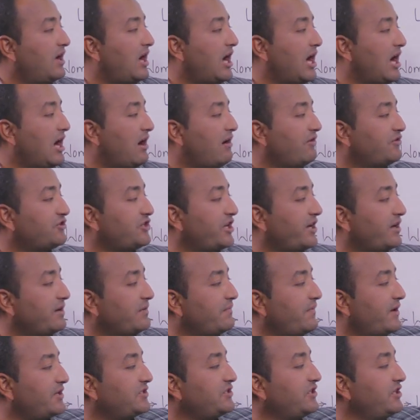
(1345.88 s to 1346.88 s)
Our second
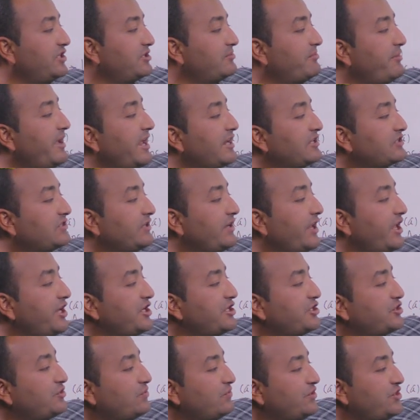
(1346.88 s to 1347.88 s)
question is, mention
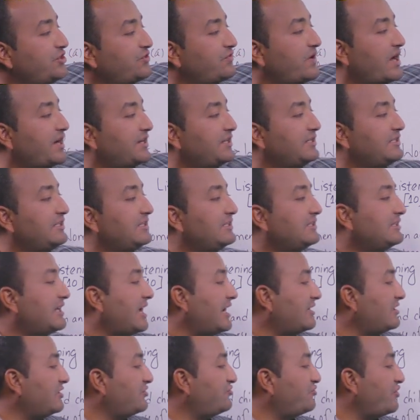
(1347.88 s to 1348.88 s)
any 2 strategies
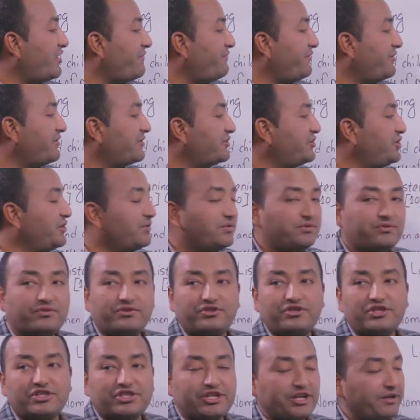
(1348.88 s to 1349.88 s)
that the traffickers use to
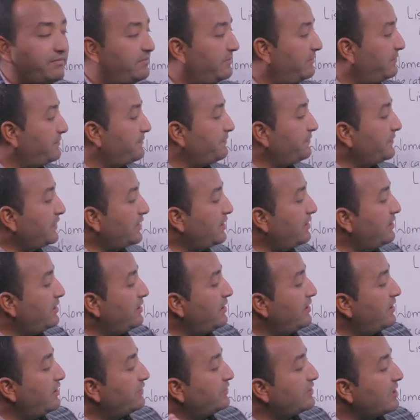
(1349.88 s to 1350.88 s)
deceive
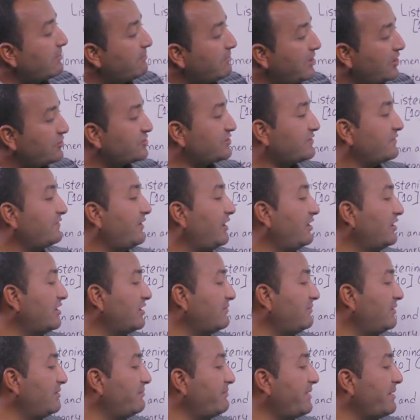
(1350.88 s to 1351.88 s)
the most
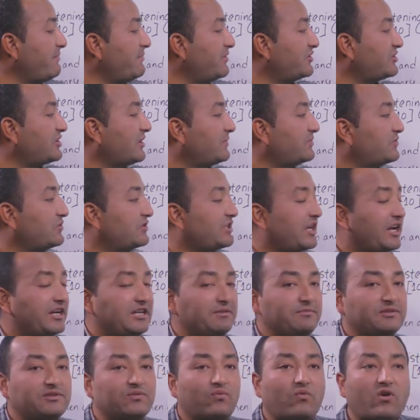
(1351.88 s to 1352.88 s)
vulnerable members of
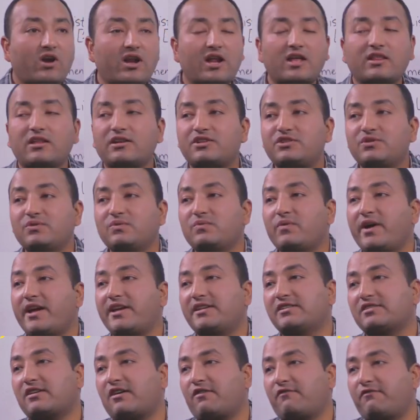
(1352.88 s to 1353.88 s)
society. Means what are the 2
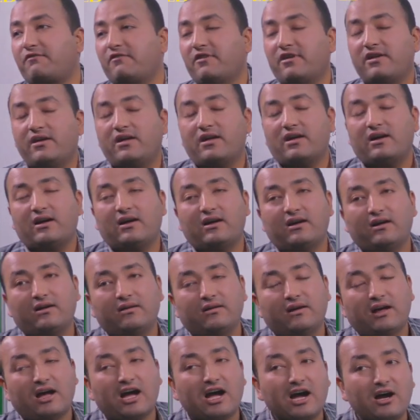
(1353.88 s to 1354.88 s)
ways of
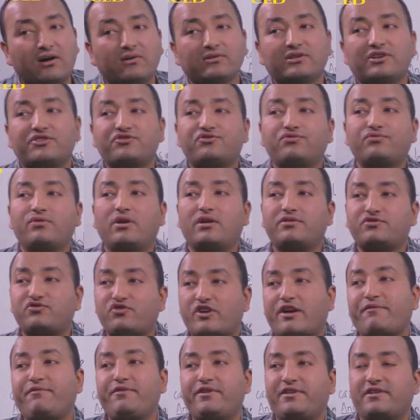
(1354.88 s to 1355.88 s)
how the
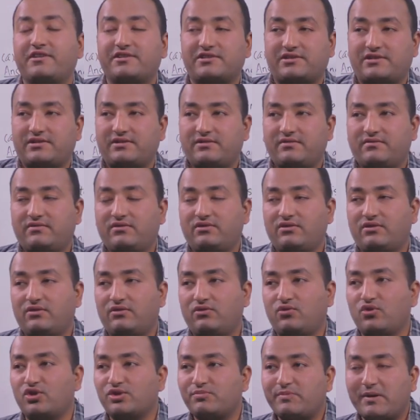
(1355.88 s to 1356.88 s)
traffickers,
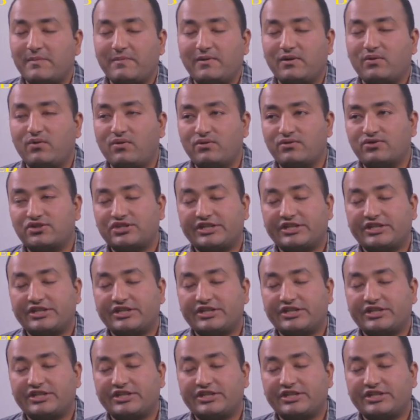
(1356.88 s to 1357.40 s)
those people who